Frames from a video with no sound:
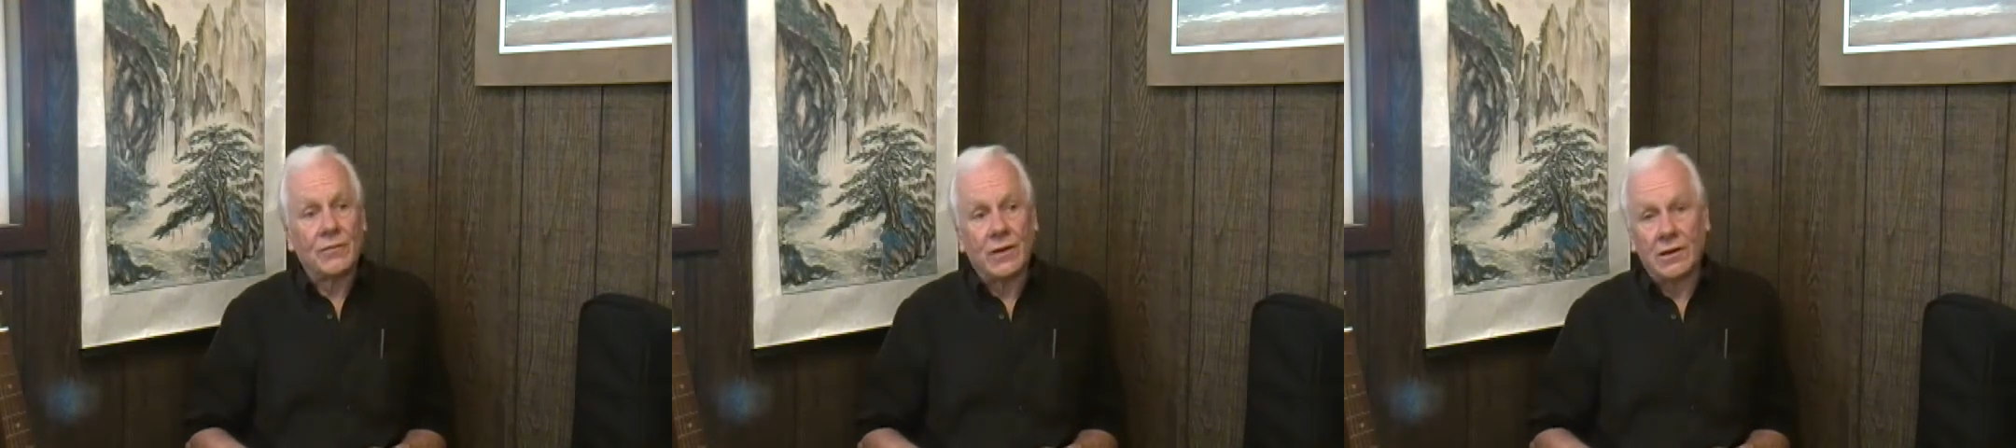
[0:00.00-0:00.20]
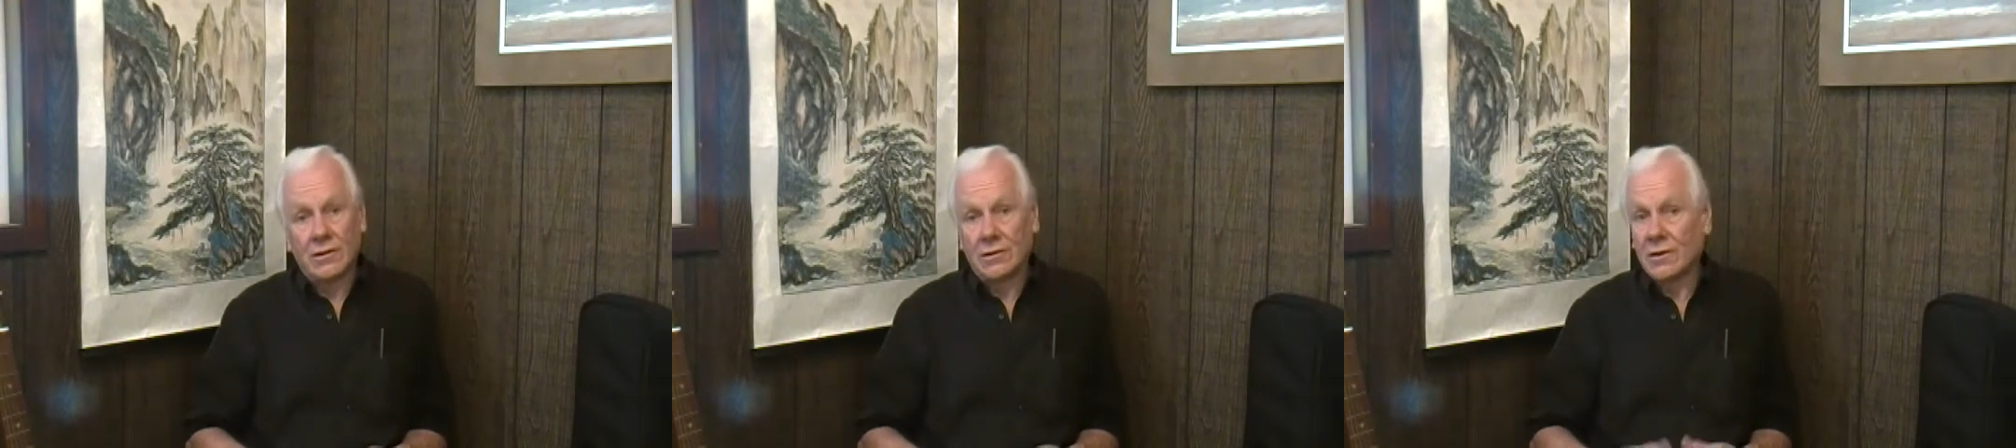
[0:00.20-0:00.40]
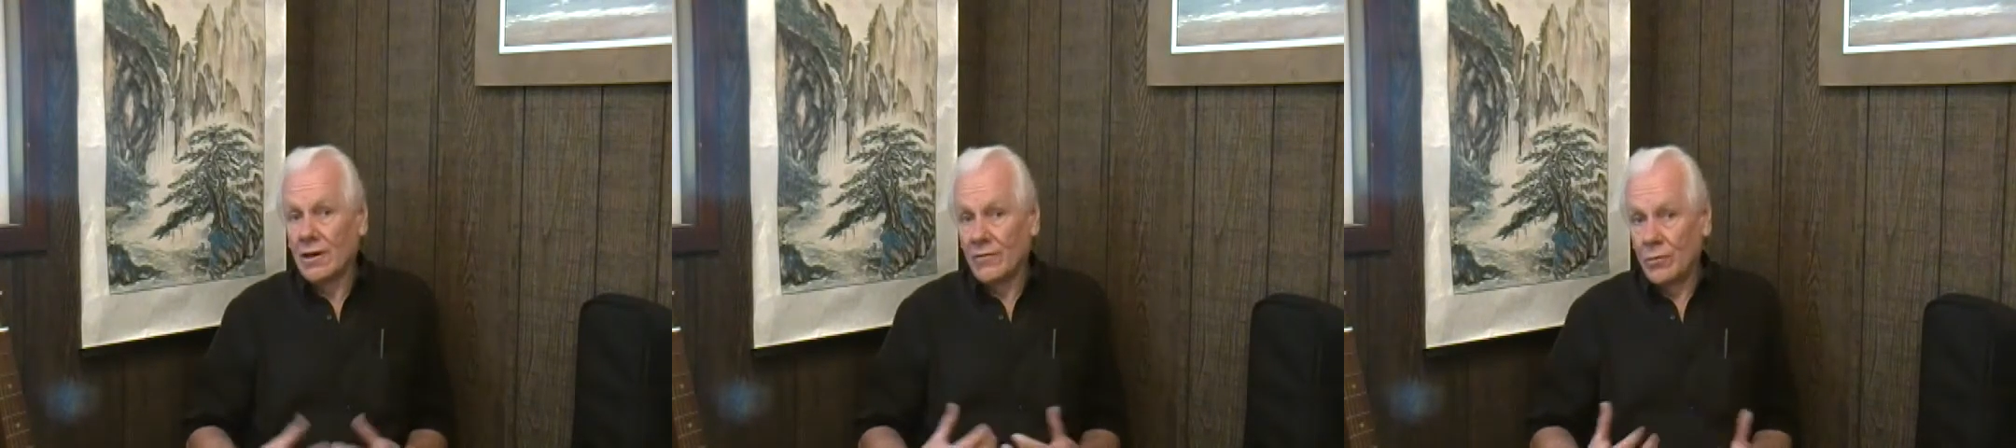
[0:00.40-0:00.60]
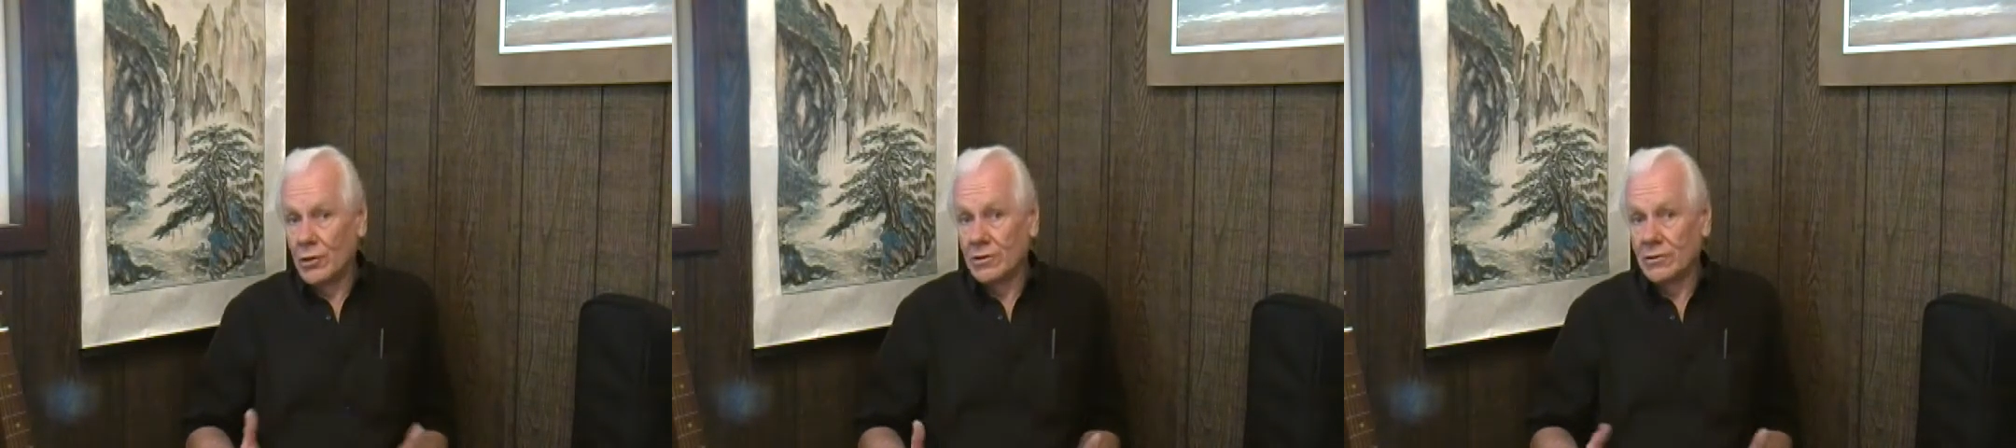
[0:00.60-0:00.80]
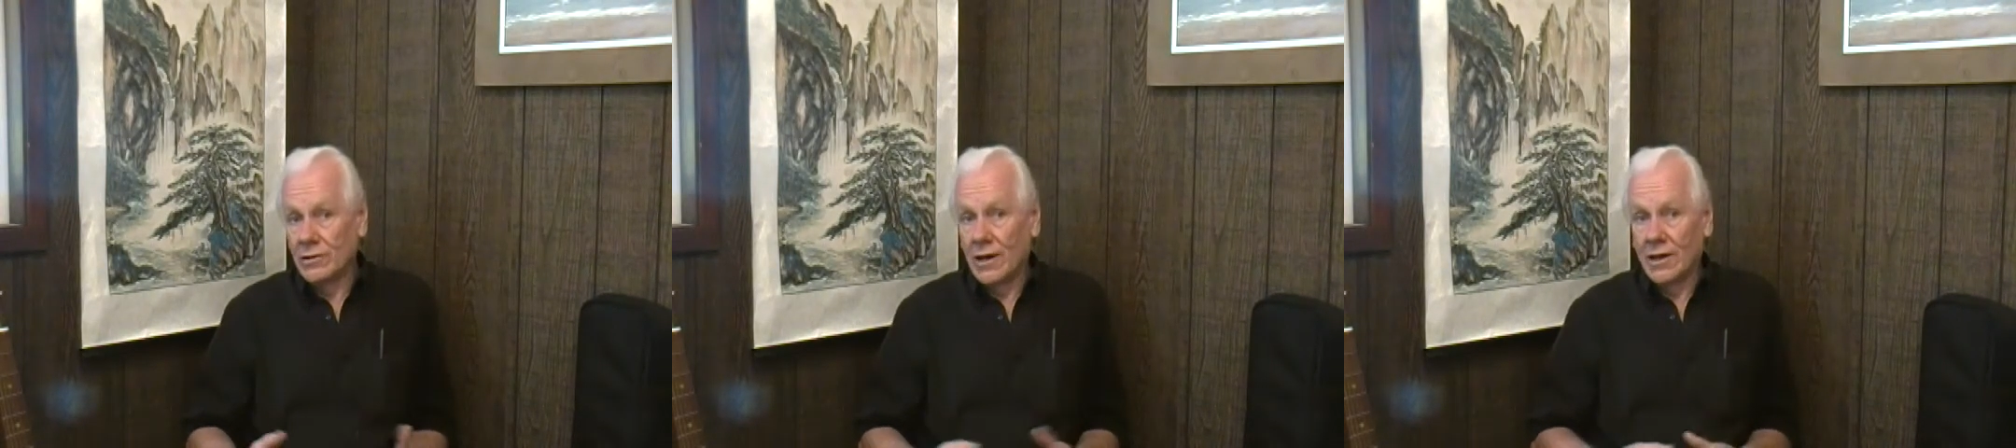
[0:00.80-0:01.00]
and have
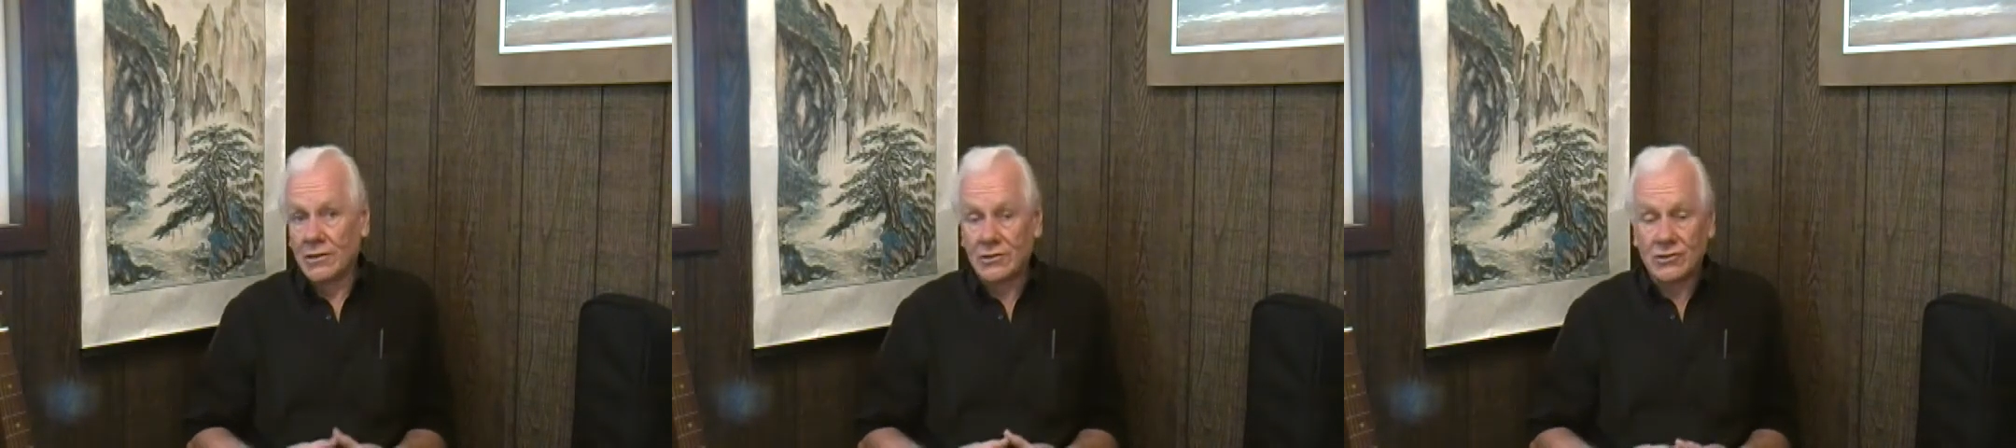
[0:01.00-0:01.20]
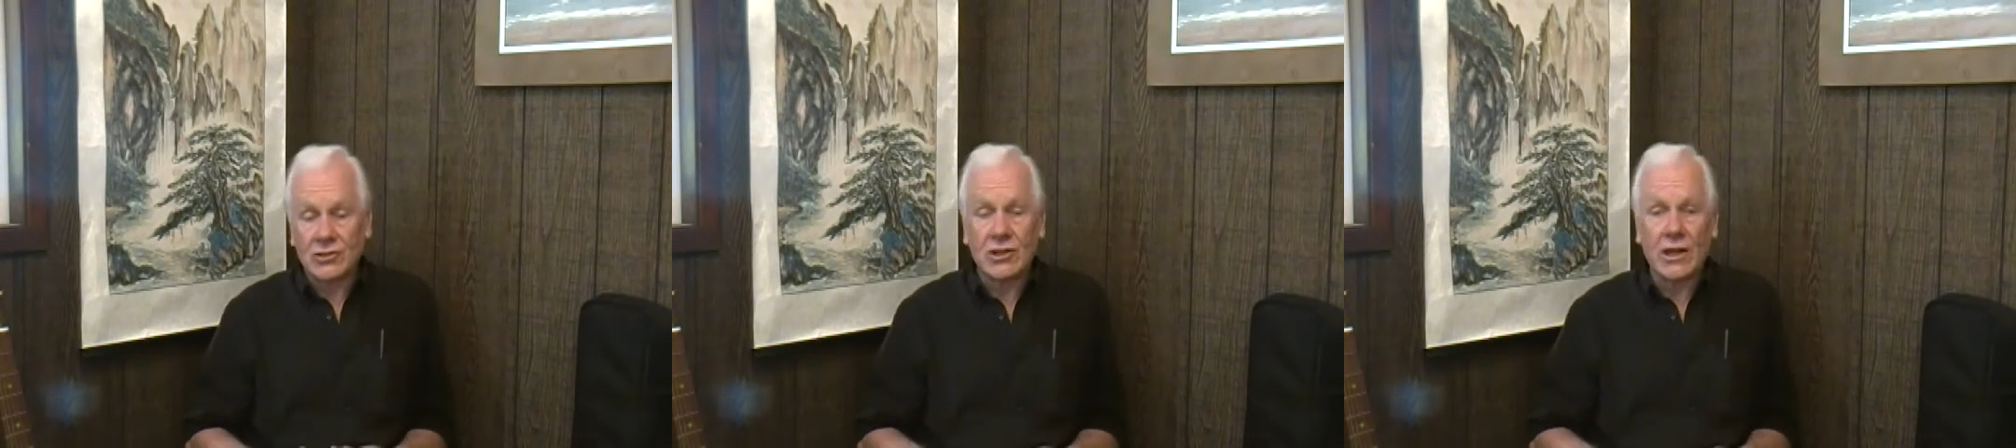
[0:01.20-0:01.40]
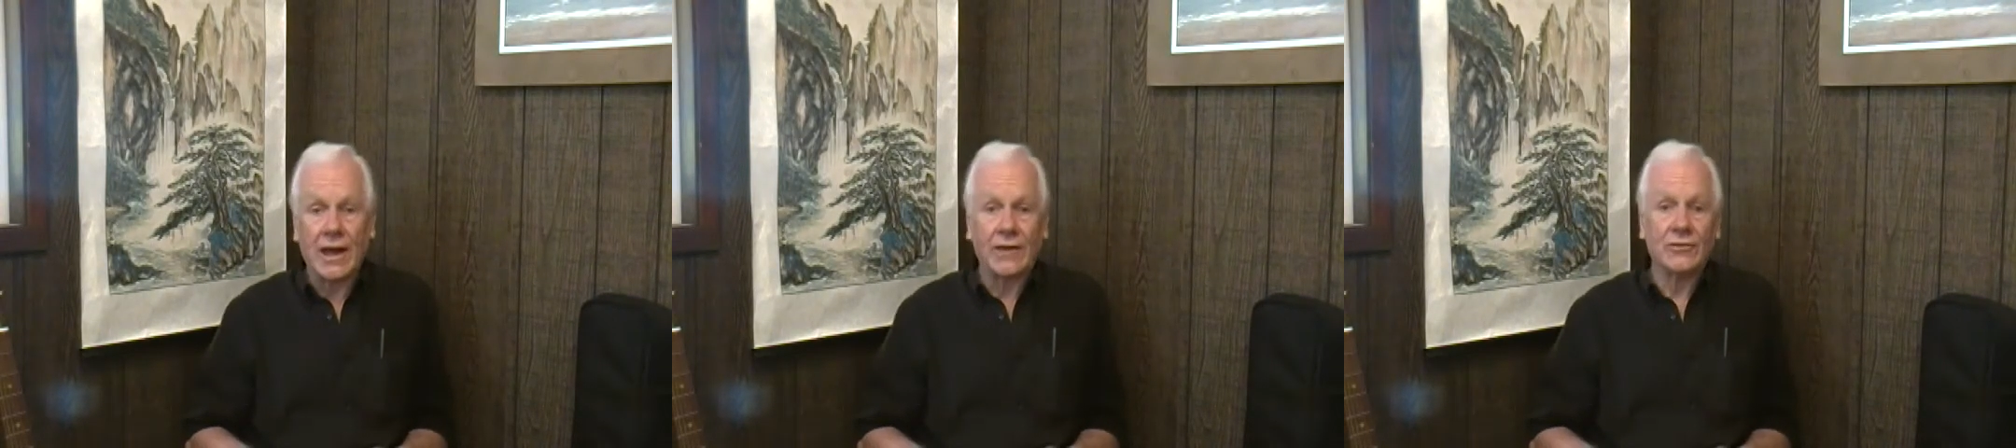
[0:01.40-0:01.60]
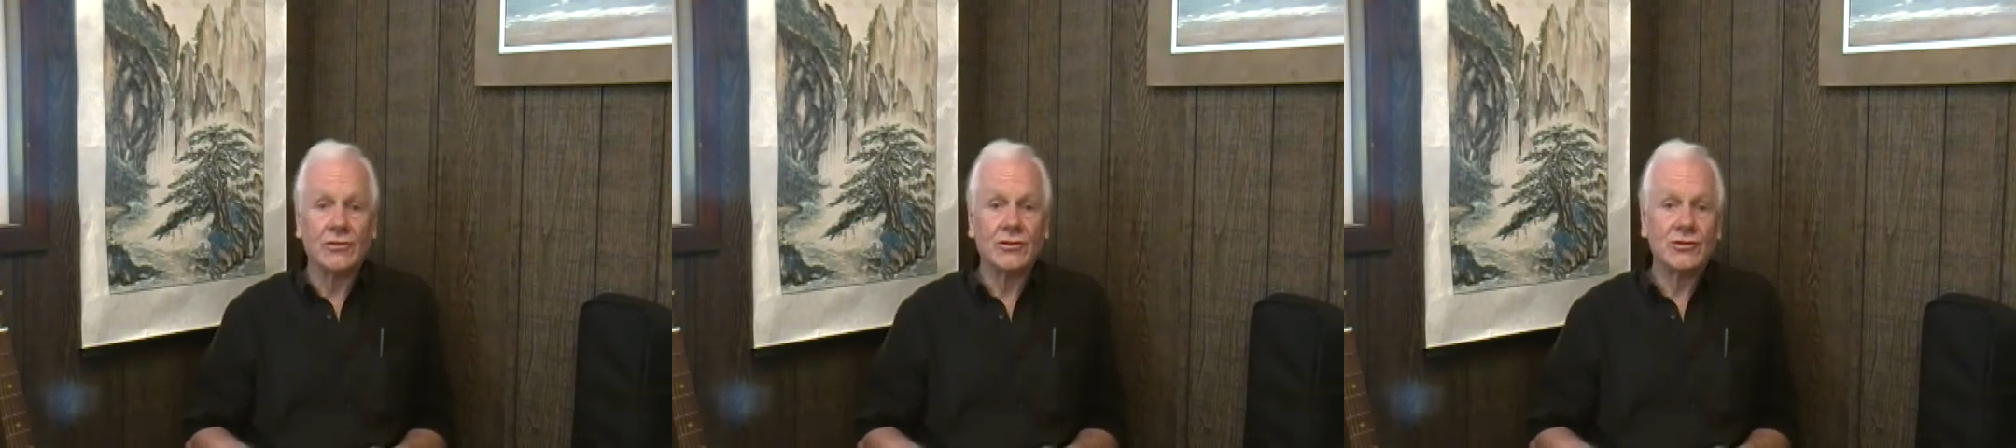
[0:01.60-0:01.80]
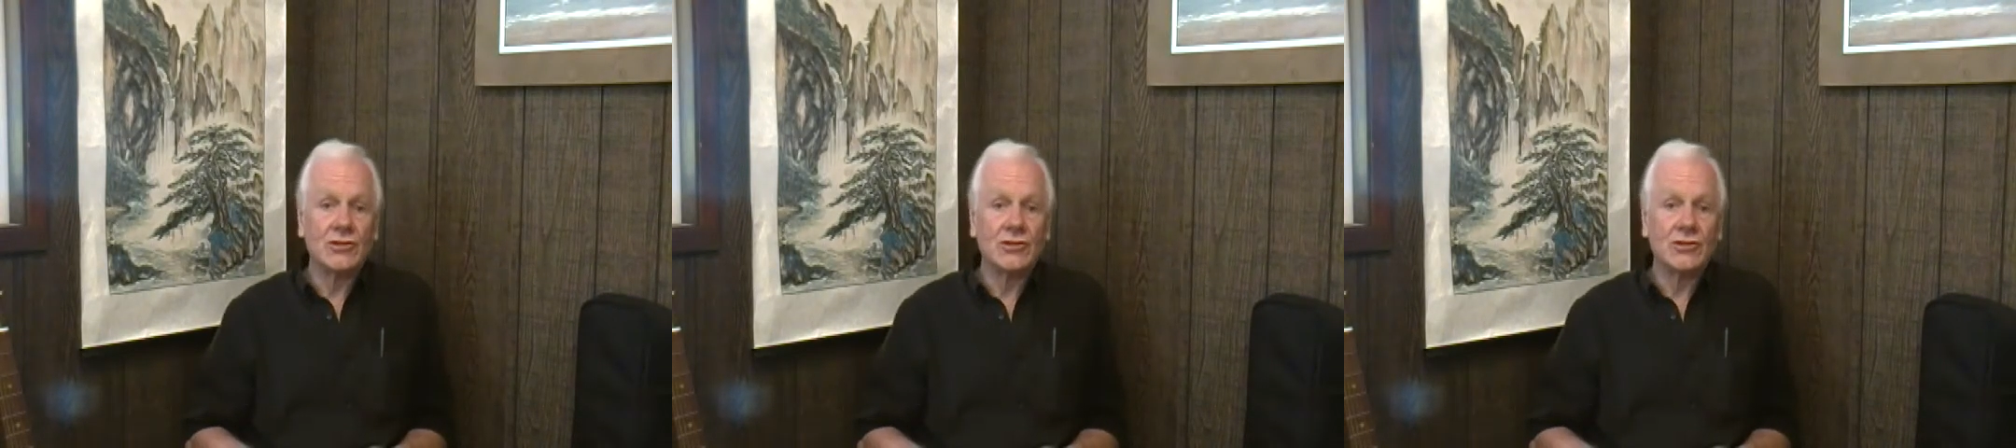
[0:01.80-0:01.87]
been that standard